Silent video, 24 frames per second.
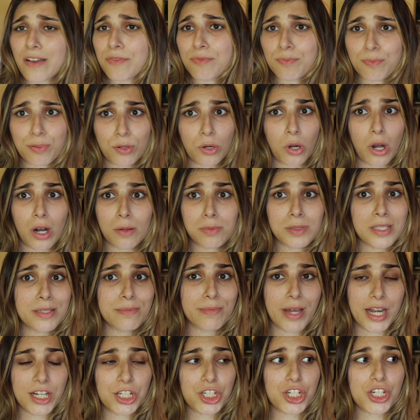I've probably
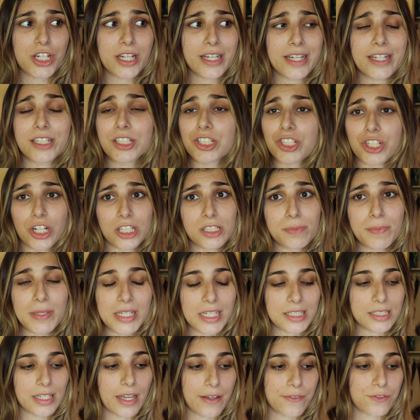mentioned it. It's just
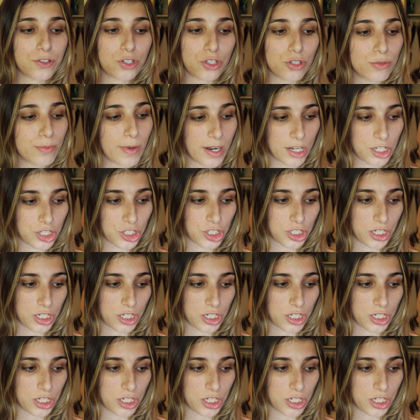because I have too much